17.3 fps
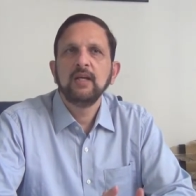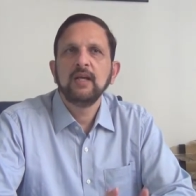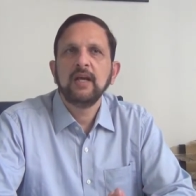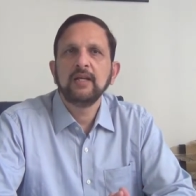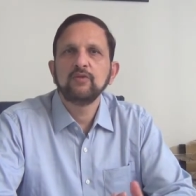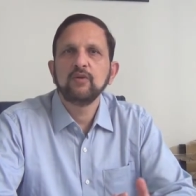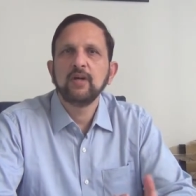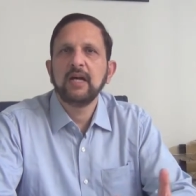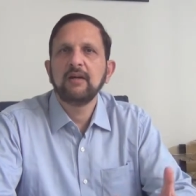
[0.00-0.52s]

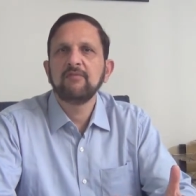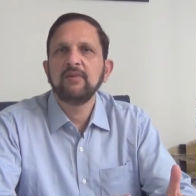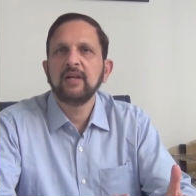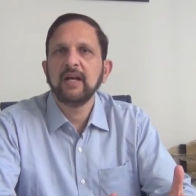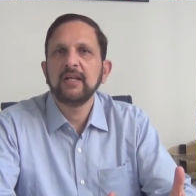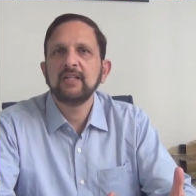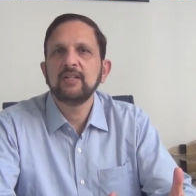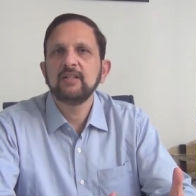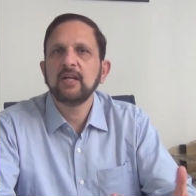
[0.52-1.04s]
and you have
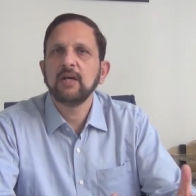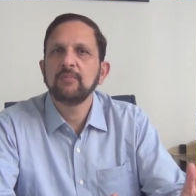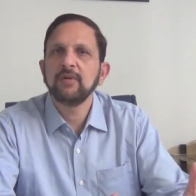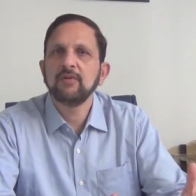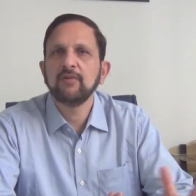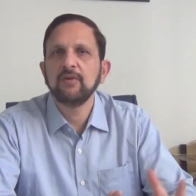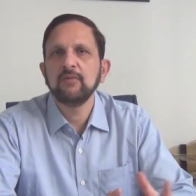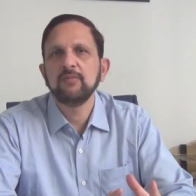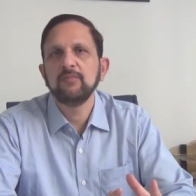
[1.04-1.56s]
light
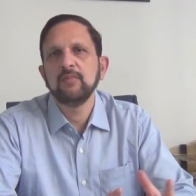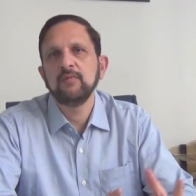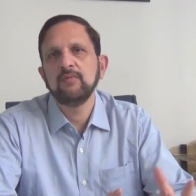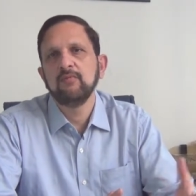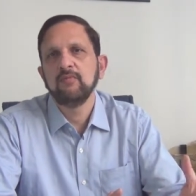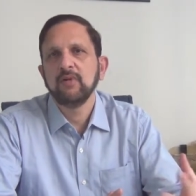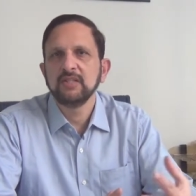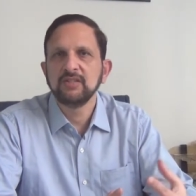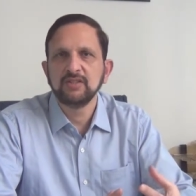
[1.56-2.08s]
coming from
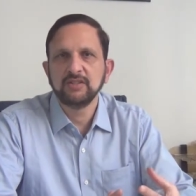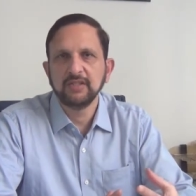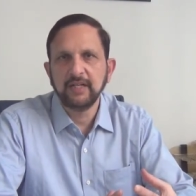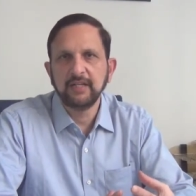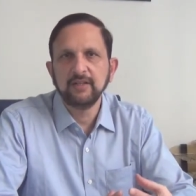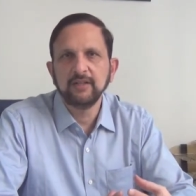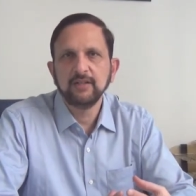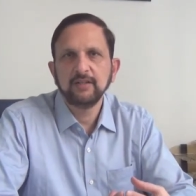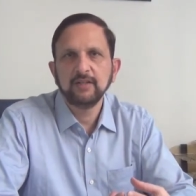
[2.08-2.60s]
one
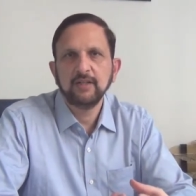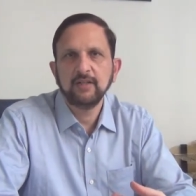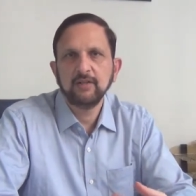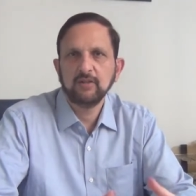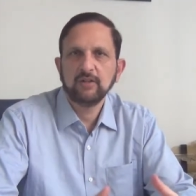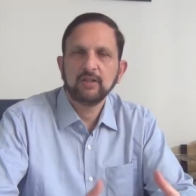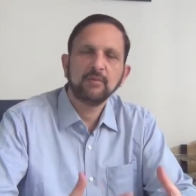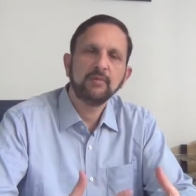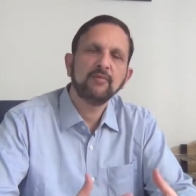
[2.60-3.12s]
side and
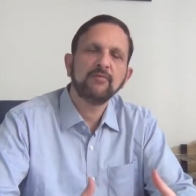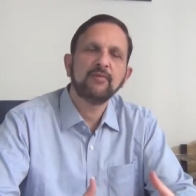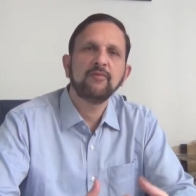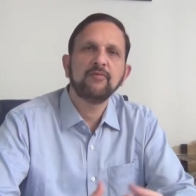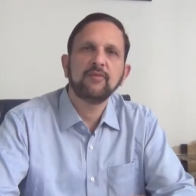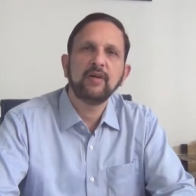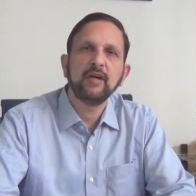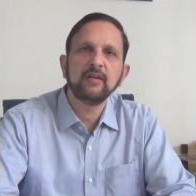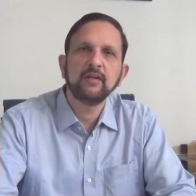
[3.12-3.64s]
not coming
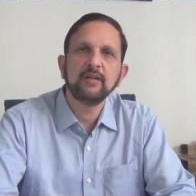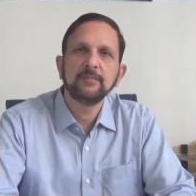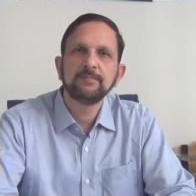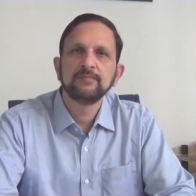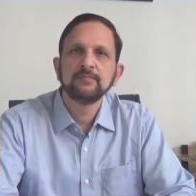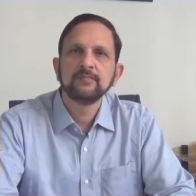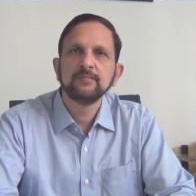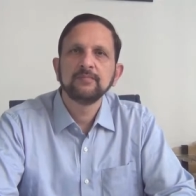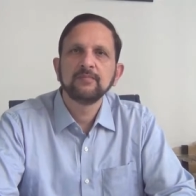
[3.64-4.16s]
from front.
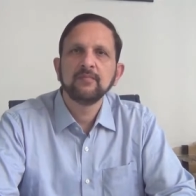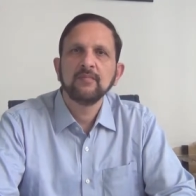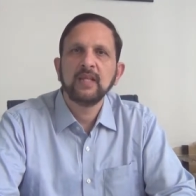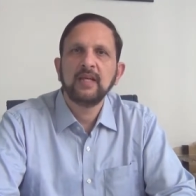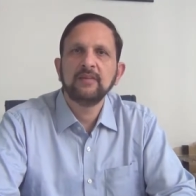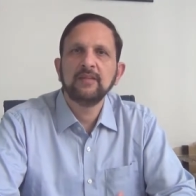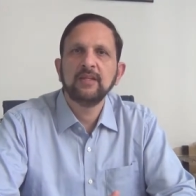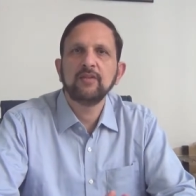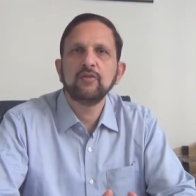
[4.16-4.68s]

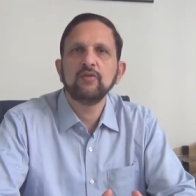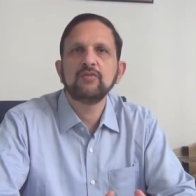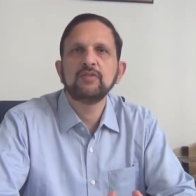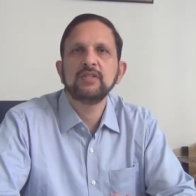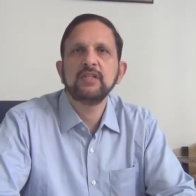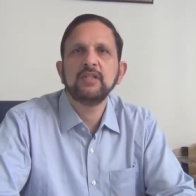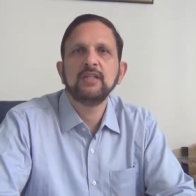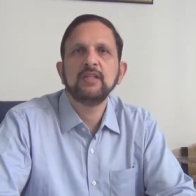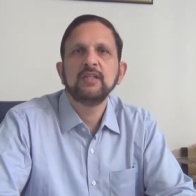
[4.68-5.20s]
And then you'll
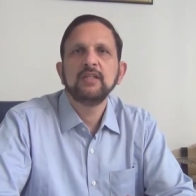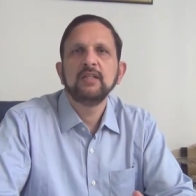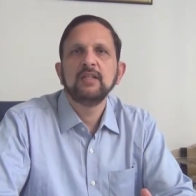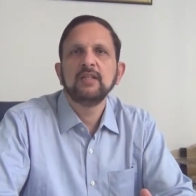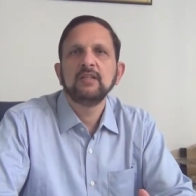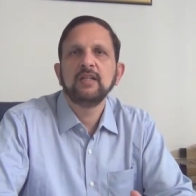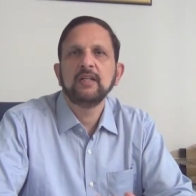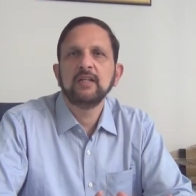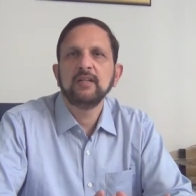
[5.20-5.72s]
see
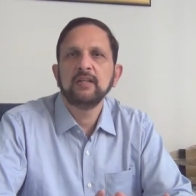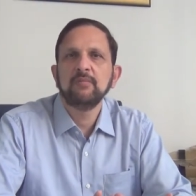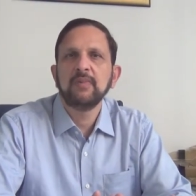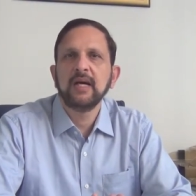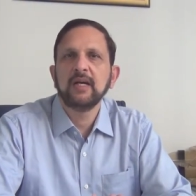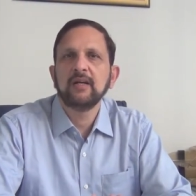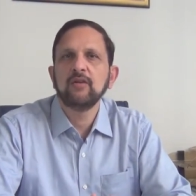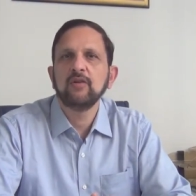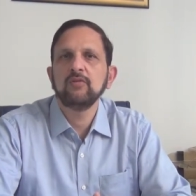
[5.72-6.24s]
that in the
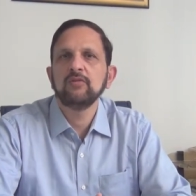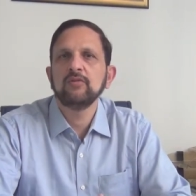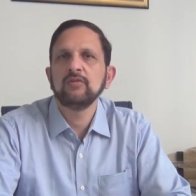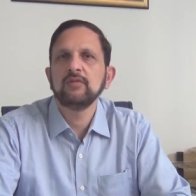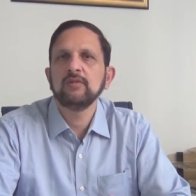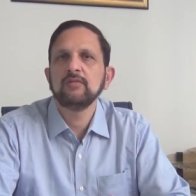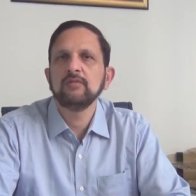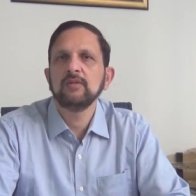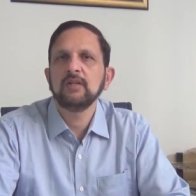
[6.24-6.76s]

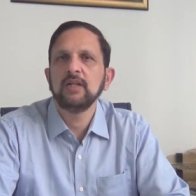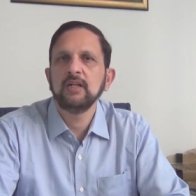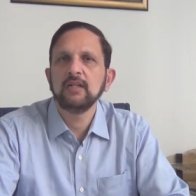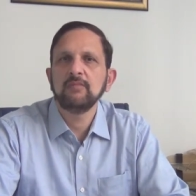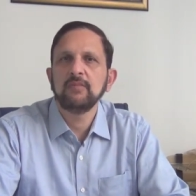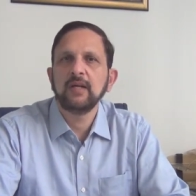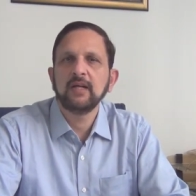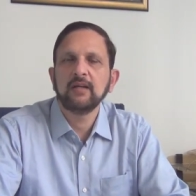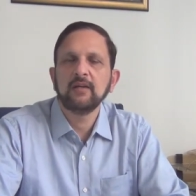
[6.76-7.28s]
background,
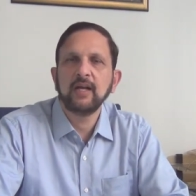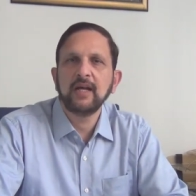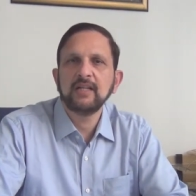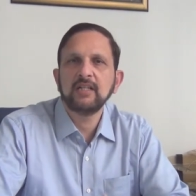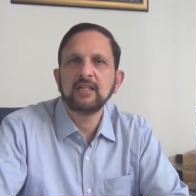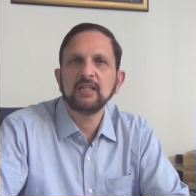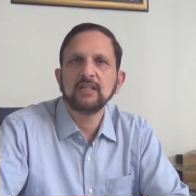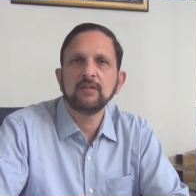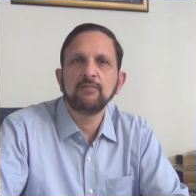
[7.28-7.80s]
colored back,
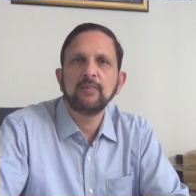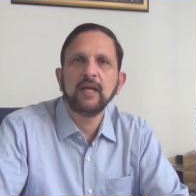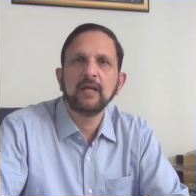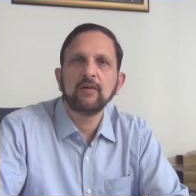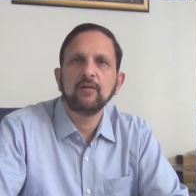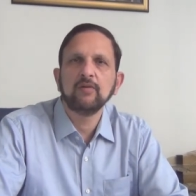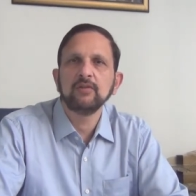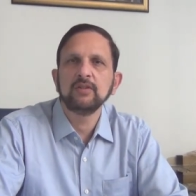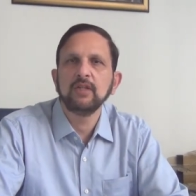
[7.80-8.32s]
light colored
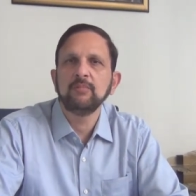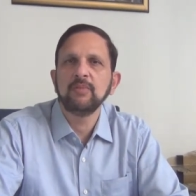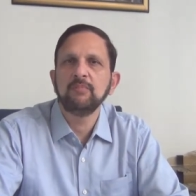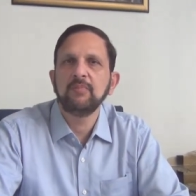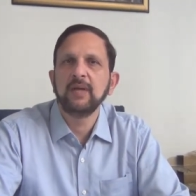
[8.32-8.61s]
background, there'll be